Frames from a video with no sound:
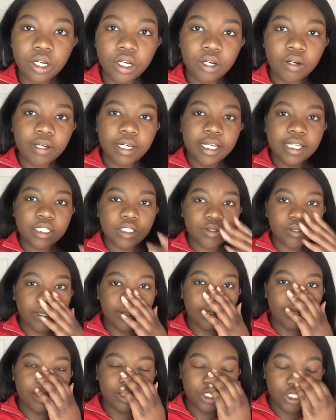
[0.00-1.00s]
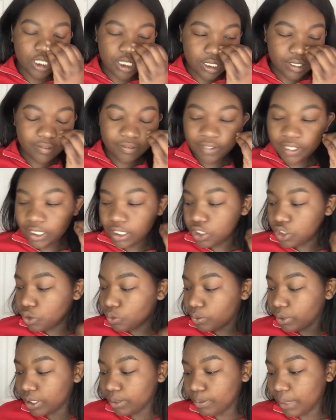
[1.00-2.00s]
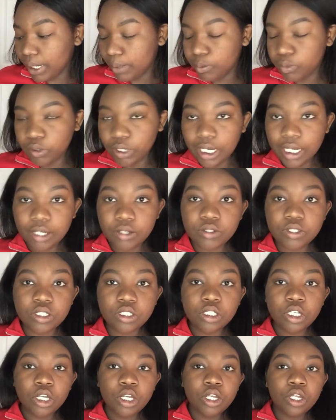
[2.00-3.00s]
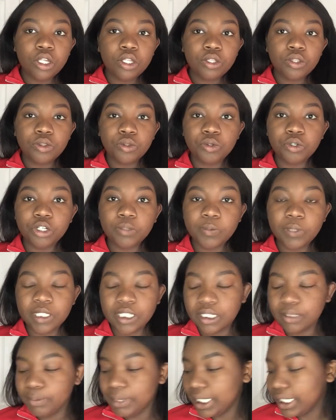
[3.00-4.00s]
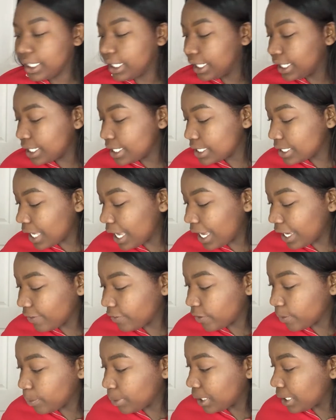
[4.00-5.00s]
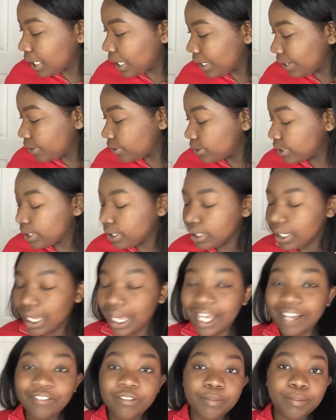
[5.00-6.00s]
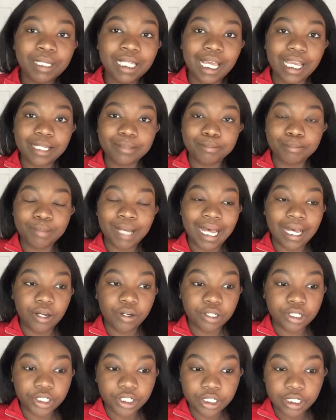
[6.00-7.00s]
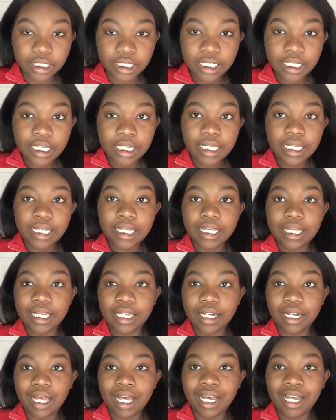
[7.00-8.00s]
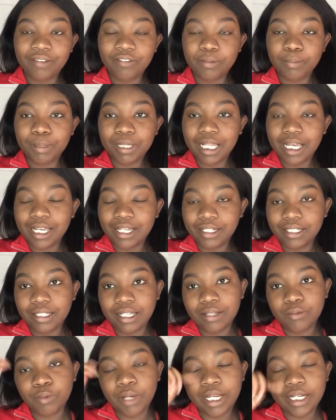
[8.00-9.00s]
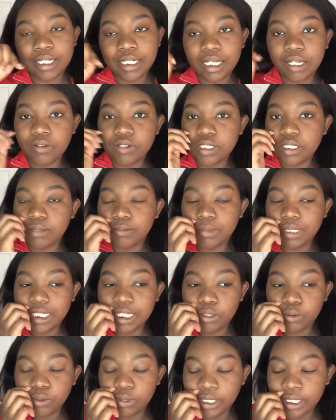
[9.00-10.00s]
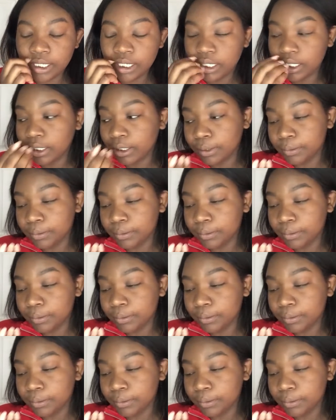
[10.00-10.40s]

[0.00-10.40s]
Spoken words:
Okay, so I just finished with my brows. Normally, because I've applied powder, and I've applied right now some liquid